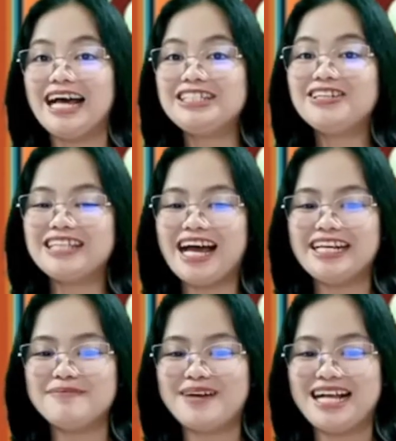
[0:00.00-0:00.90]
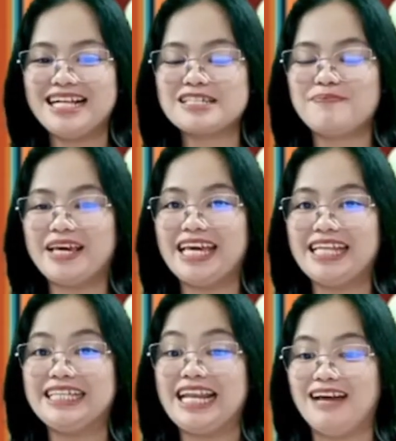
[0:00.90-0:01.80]
Adult animals
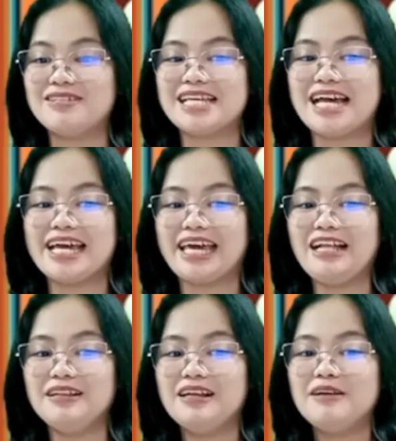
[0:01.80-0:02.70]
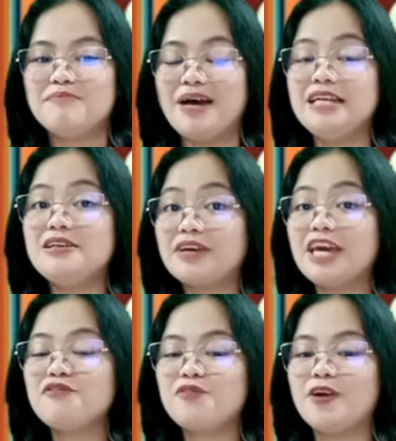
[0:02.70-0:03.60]
begin the life cycle by
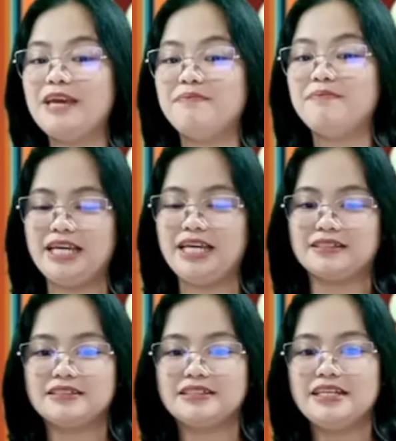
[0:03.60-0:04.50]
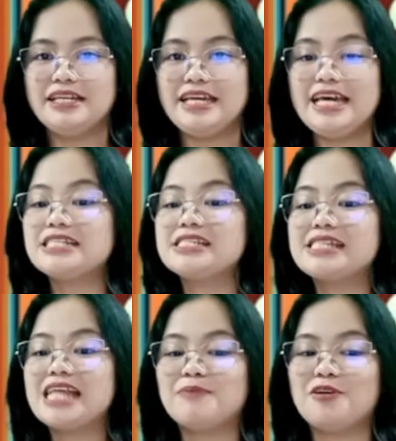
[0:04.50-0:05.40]
looking for a mate.
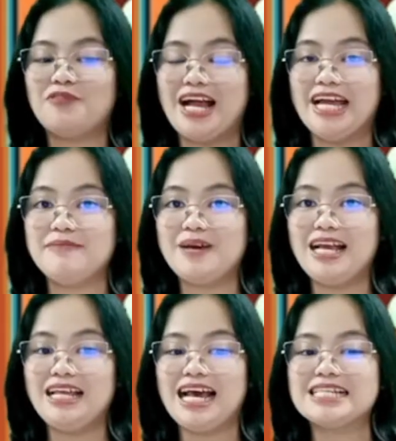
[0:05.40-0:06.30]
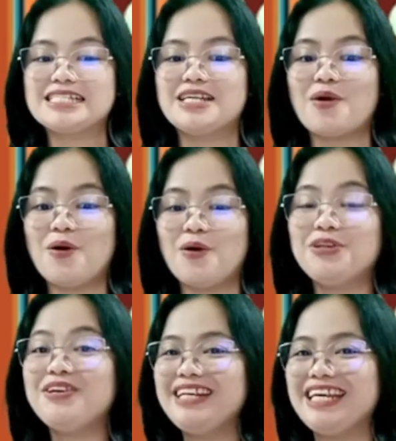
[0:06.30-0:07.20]
Each type of animal has their
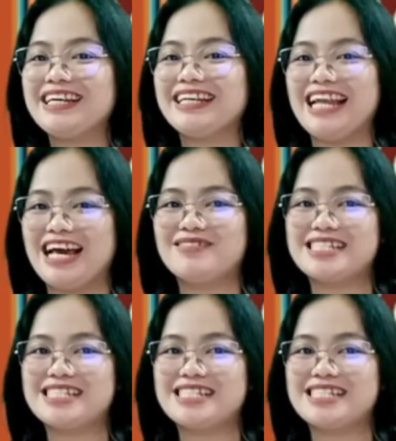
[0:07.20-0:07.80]
own unique life